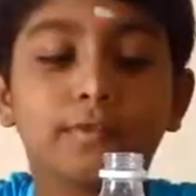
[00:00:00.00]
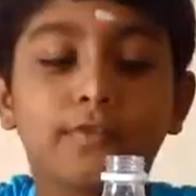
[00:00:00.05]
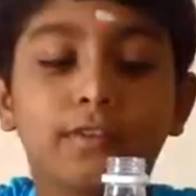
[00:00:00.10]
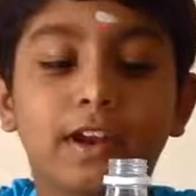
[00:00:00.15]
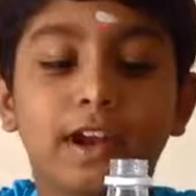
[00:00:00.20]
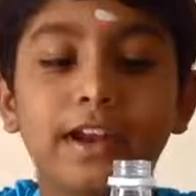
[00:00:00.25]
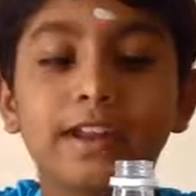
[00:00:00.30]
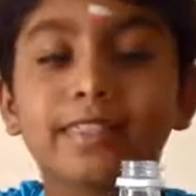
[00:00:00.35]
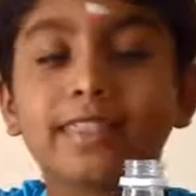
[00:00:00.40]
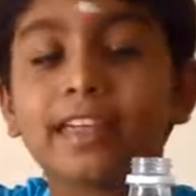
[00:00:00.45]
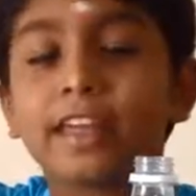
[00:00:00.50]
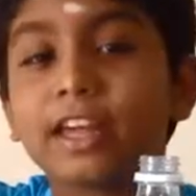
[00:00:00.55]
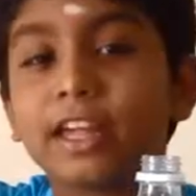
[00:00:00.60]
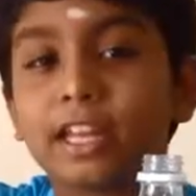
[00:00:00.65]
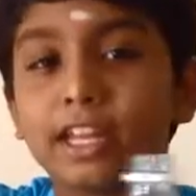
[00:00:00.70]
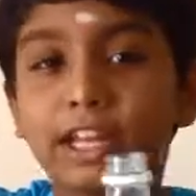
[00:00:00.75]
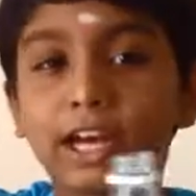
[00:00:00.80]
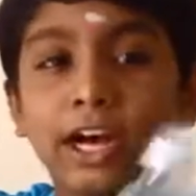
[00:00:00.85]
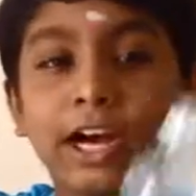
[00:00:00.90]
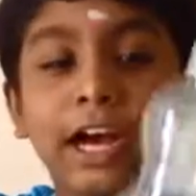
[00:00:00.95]
Friends,
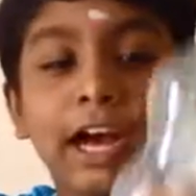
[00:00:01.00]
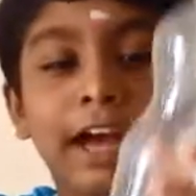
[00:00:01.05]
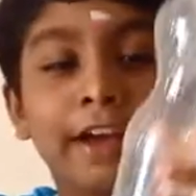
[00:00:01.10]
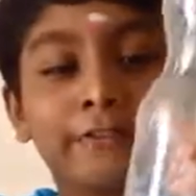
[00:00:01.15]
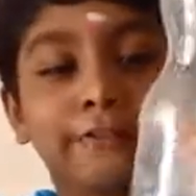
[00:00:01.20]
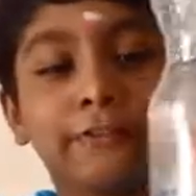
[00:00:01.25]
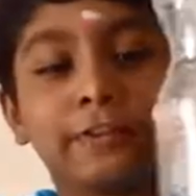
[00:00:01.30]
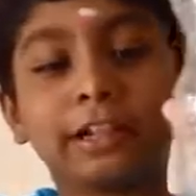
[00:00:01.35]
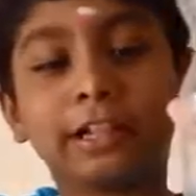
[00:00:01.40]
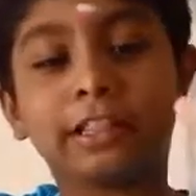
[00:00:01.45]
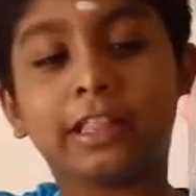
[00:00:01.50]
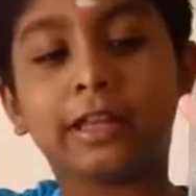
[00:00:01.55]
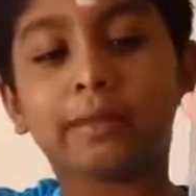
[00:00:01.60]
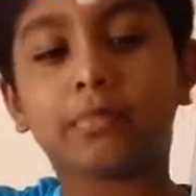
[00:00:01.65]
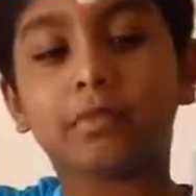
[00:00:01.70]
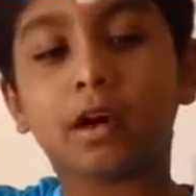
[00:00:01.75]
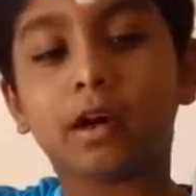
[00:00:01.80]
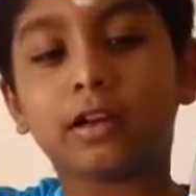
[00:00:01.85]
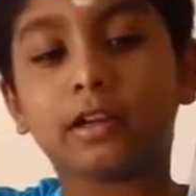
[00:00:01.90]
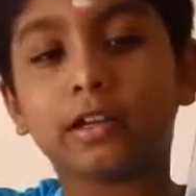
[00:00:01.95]
now I have filled the
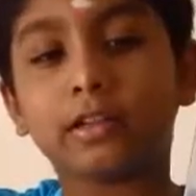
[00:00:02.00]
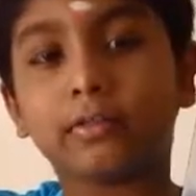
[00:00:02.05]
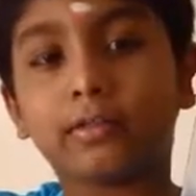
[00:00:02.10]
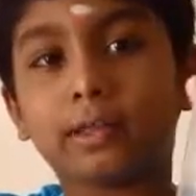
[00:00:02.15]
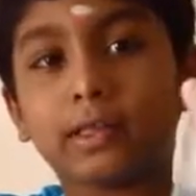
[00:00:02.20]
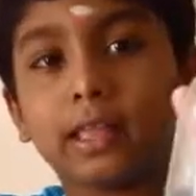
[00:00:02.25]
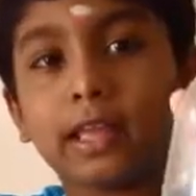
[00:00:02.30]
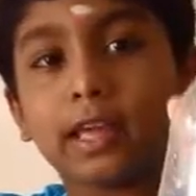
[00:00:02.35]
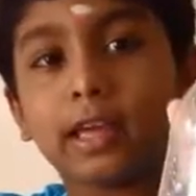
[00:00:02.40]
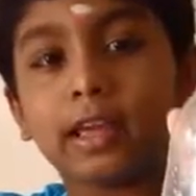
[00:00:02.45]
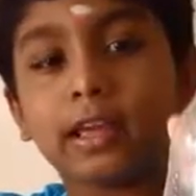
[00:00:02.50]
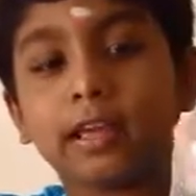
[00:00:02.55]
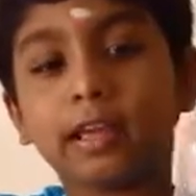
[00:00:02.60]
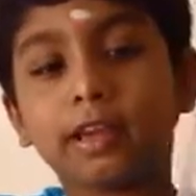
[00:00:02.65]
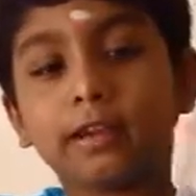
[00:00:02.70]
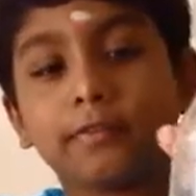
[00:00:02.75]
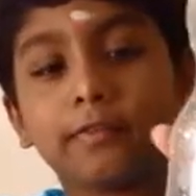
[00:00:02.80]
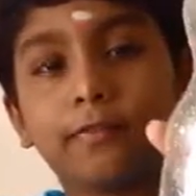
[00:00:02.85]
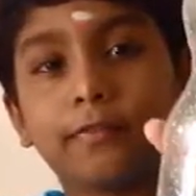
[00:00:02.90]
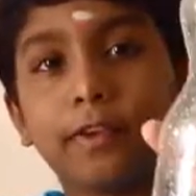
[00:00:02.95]
bottle with the
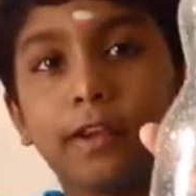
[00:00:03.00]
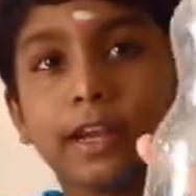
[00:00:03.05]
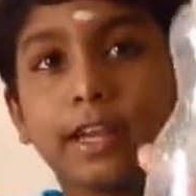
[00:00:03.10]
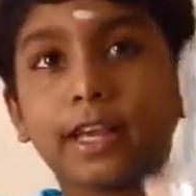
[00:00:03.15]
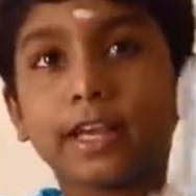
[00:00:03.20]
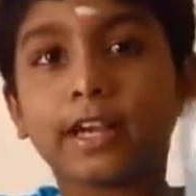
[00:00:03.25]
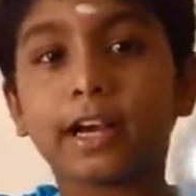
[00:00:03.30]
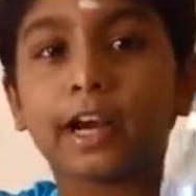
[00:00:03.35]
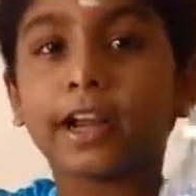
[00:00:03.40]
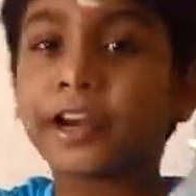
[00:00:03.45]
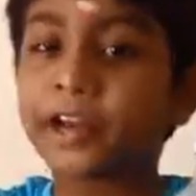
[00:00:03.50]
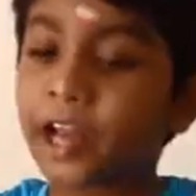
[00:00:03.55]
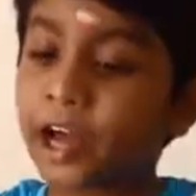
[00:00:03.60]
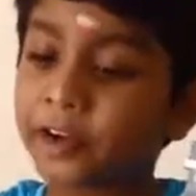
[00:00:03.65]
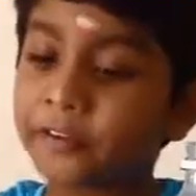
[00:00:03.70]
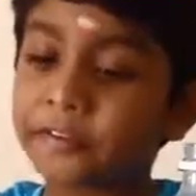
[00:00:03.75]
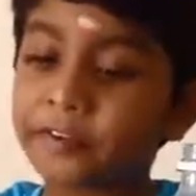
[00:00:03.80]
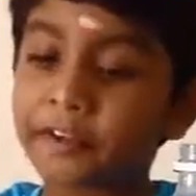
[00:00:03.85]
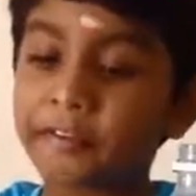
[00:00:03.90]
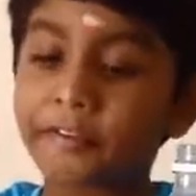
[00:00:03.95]
vinegar.
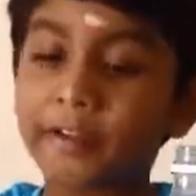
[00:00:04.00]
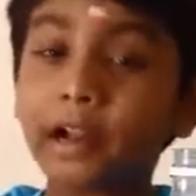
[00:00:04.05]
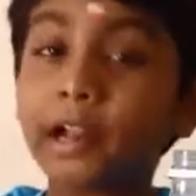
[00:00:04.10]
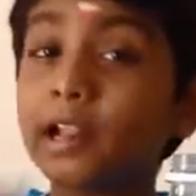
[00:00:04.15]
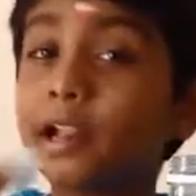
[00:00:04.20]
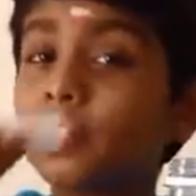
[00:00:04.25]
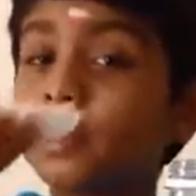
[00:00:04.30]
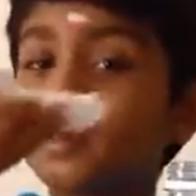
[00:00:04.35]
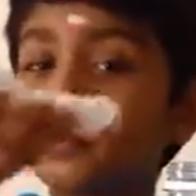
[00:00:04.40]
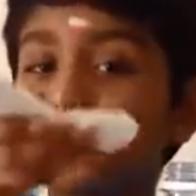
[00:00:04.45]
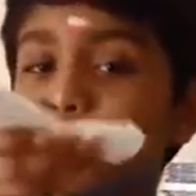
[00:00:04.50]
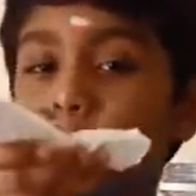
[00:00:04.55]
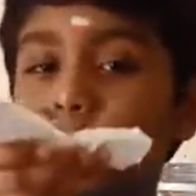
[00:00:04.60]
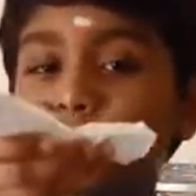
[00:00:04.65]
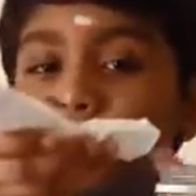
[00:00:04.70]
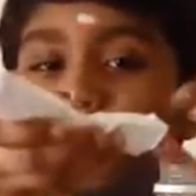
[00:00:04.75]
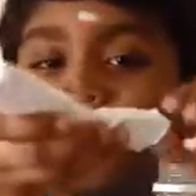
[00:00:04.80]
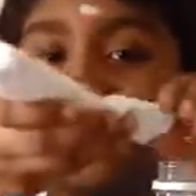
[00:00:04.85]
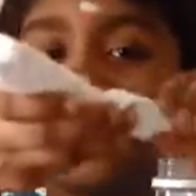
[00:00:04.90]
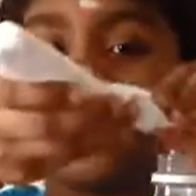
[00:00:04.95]
Now we will
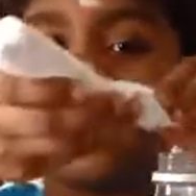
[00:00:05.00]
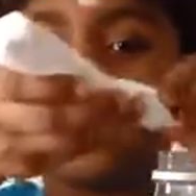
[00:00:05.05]
put the